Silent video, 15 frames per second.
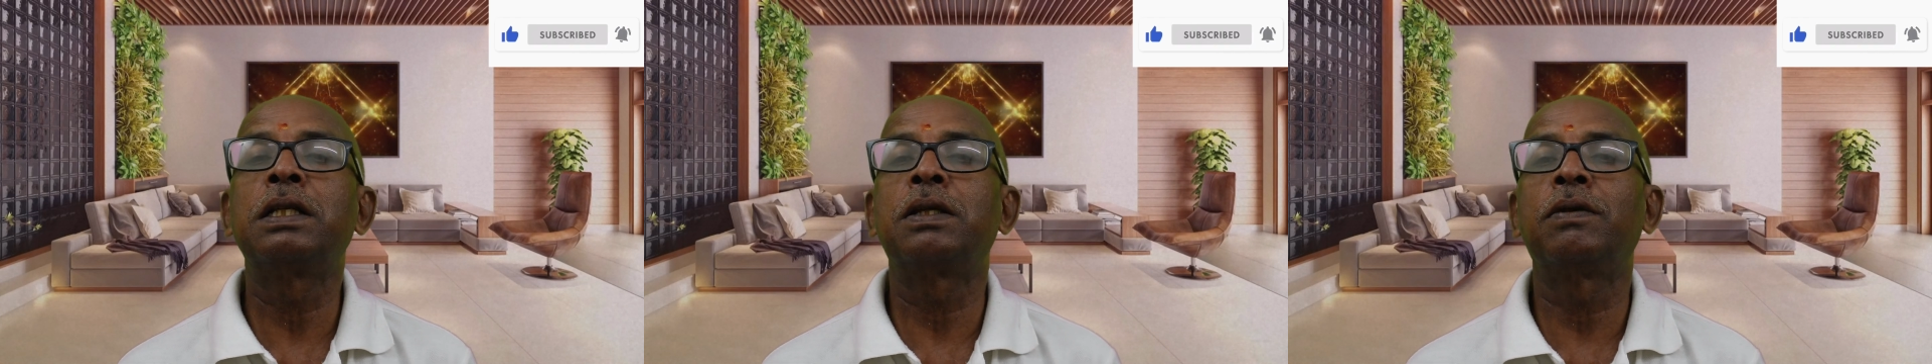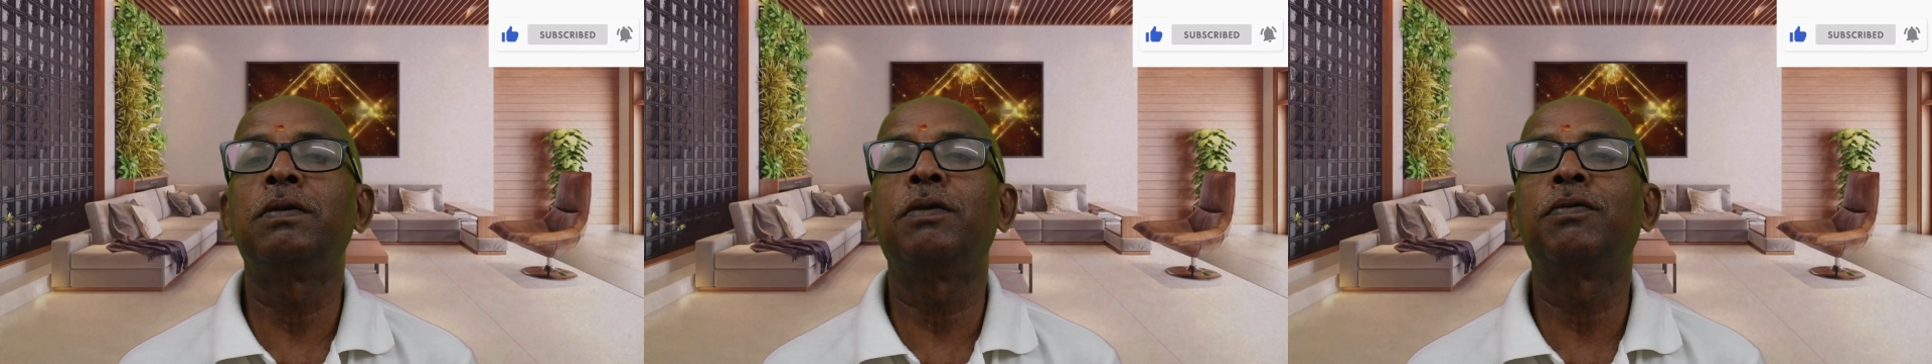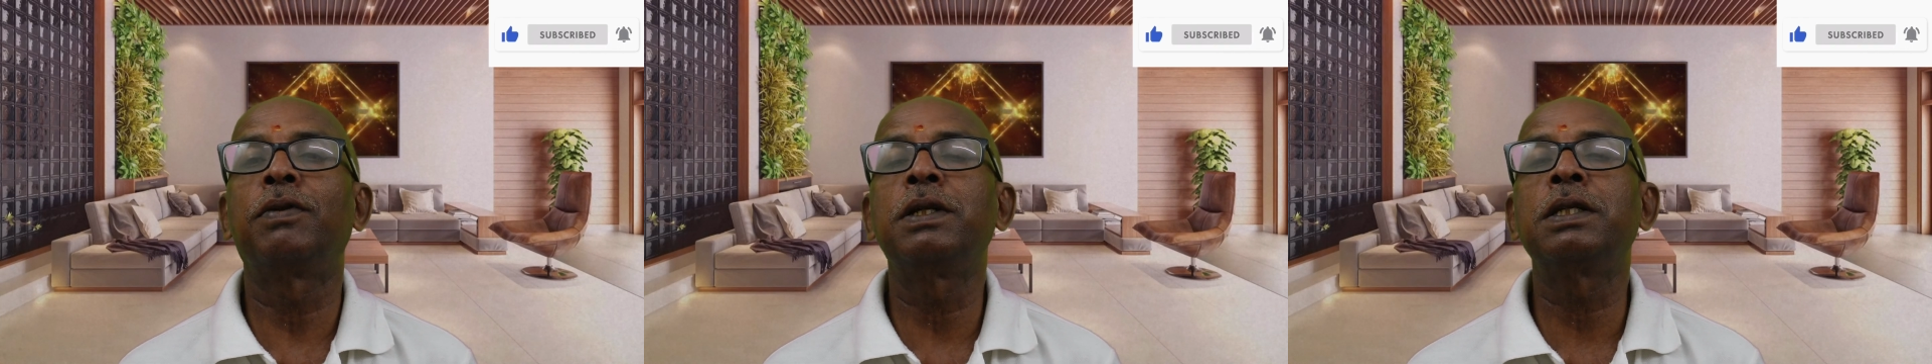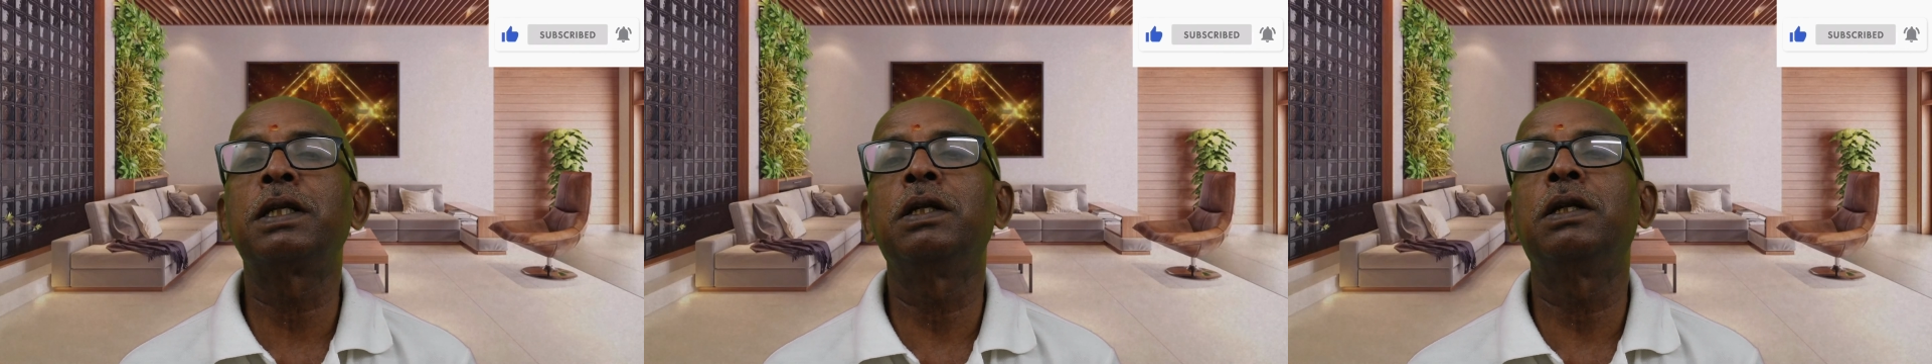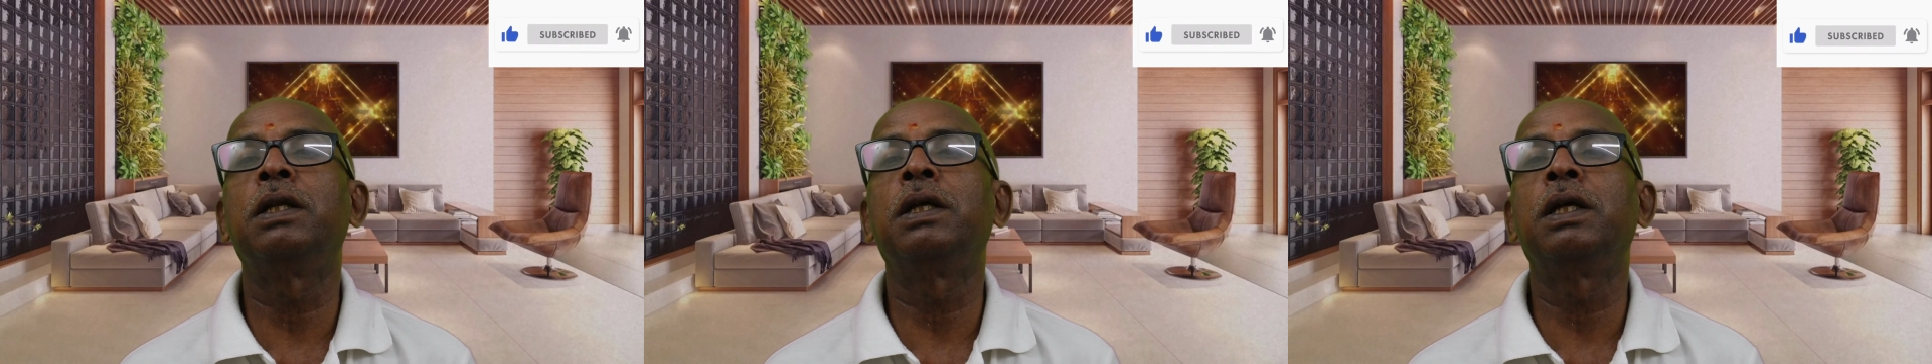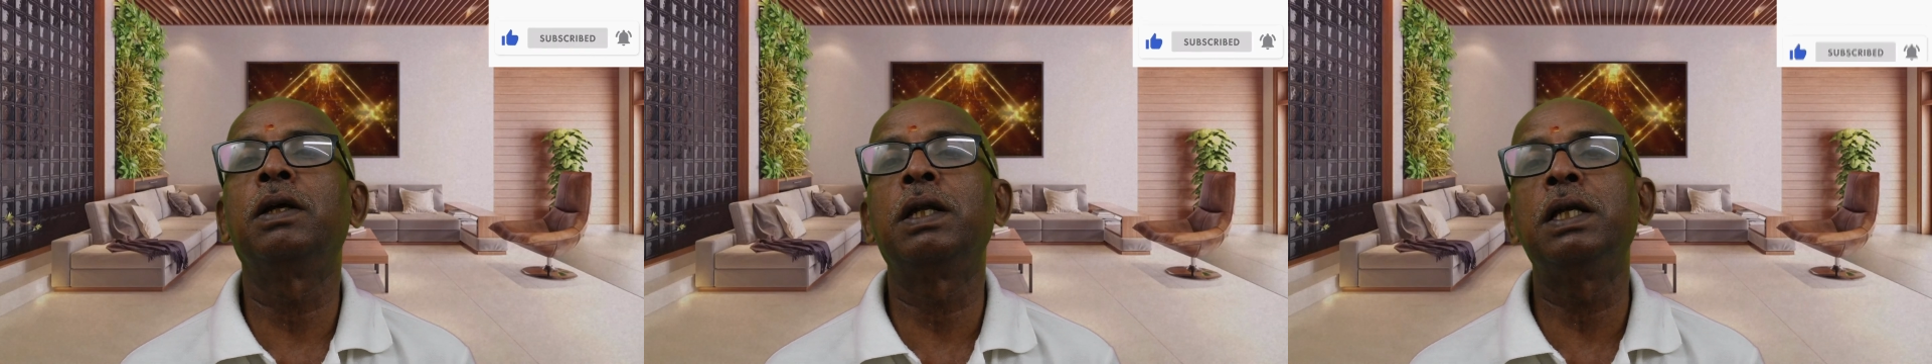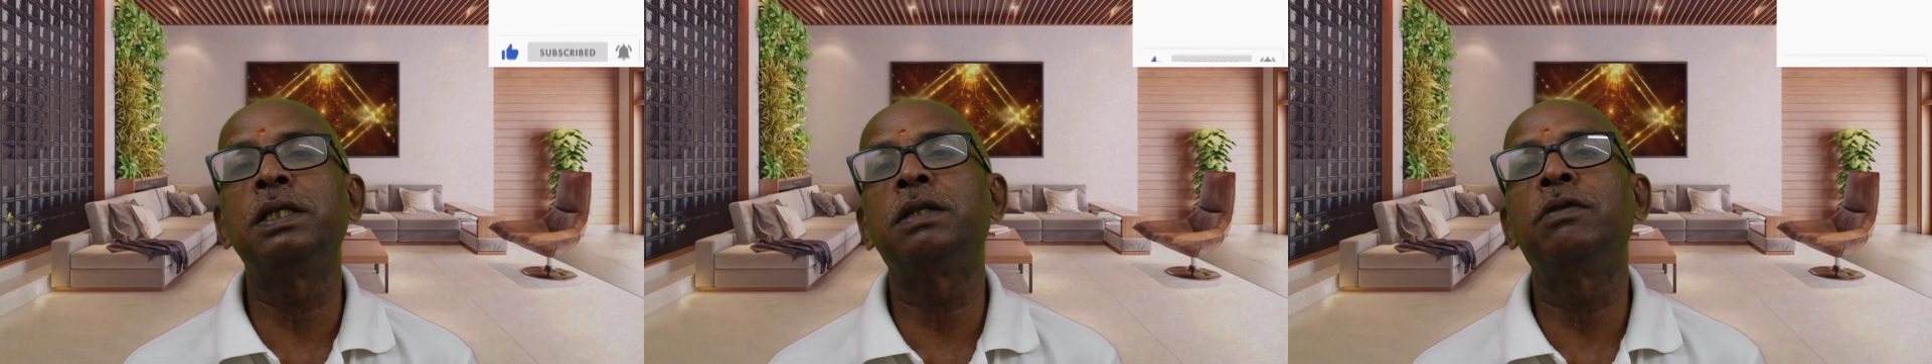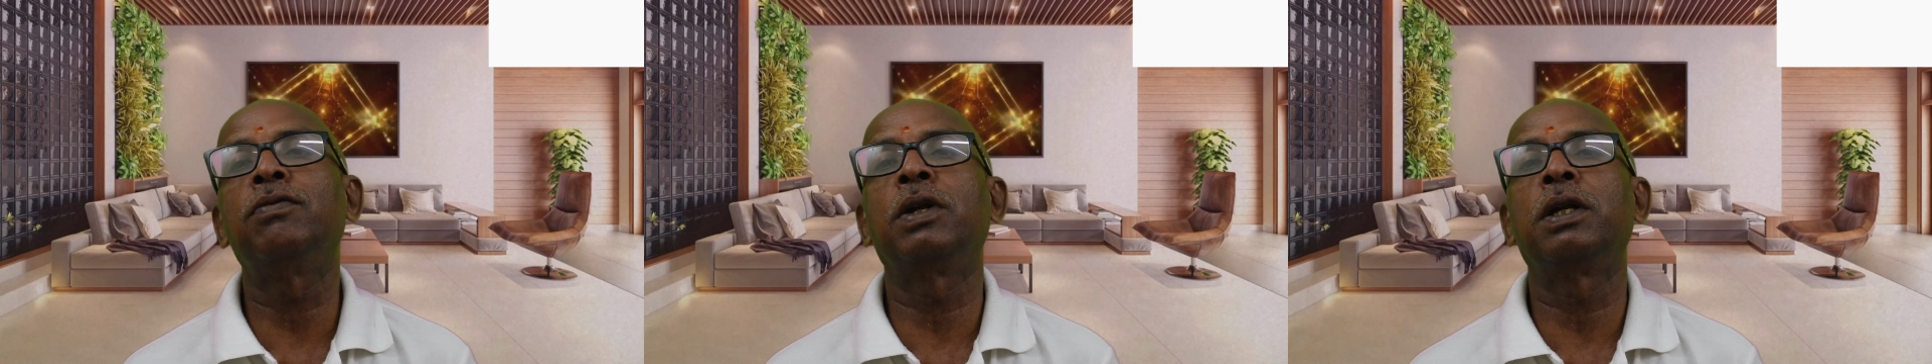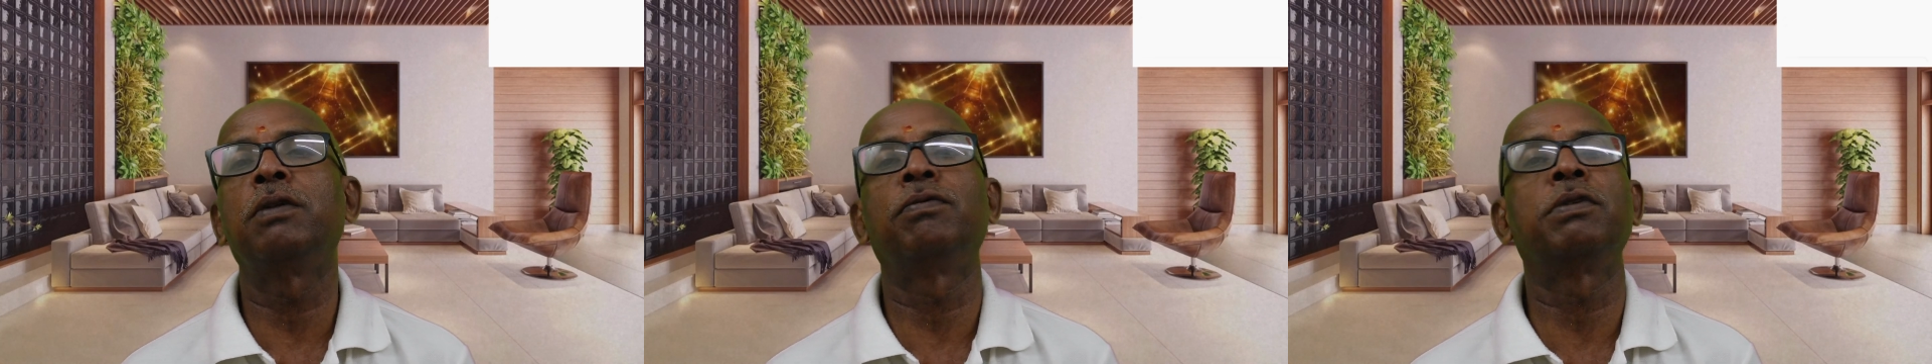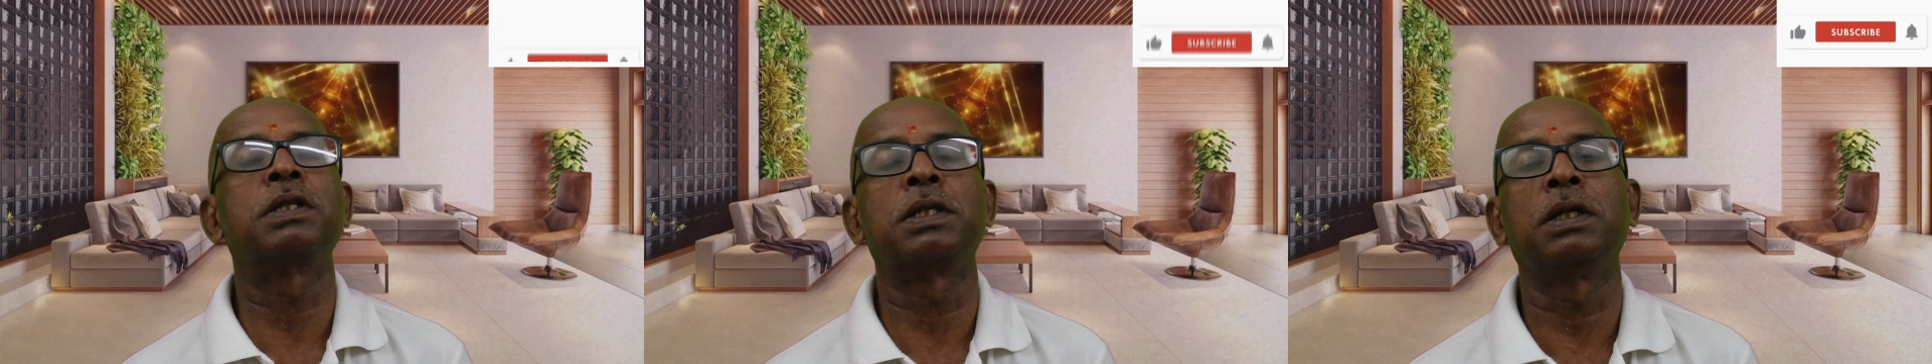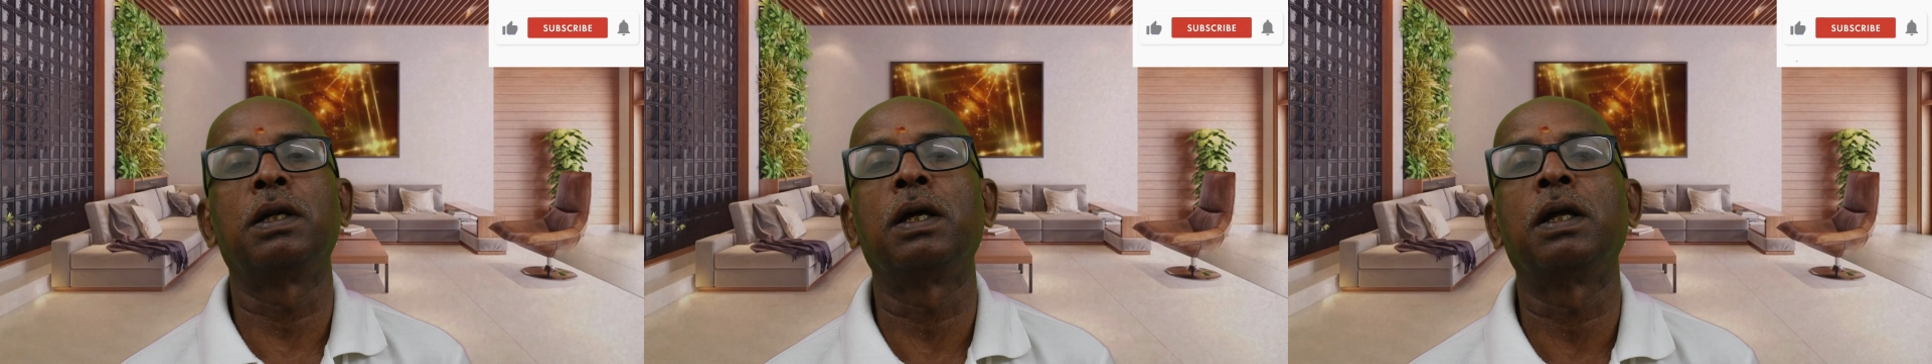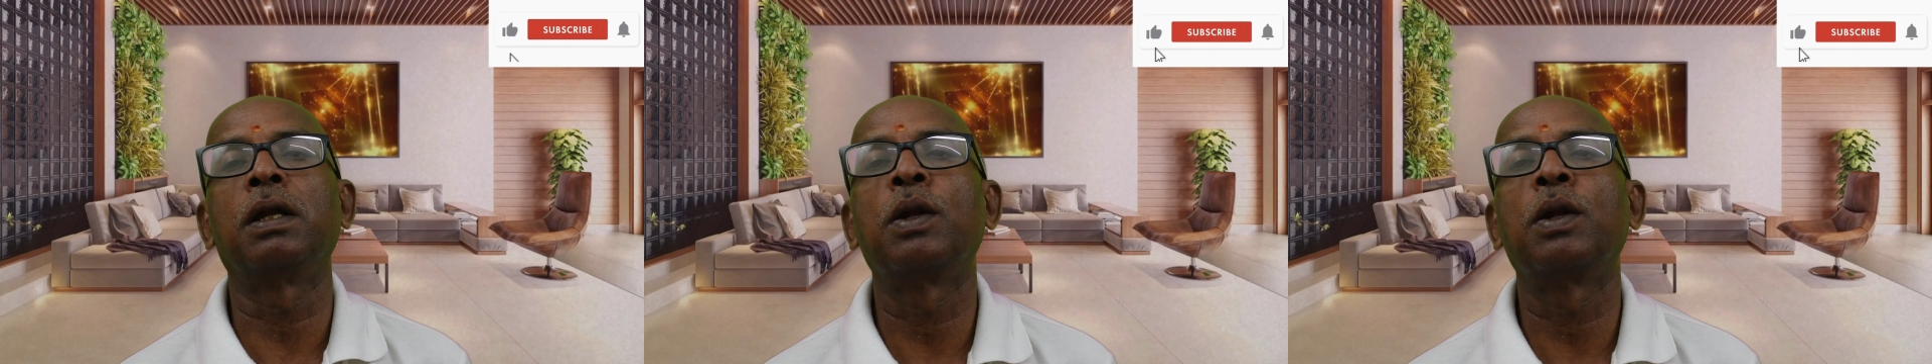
of difference and reason for difference and all.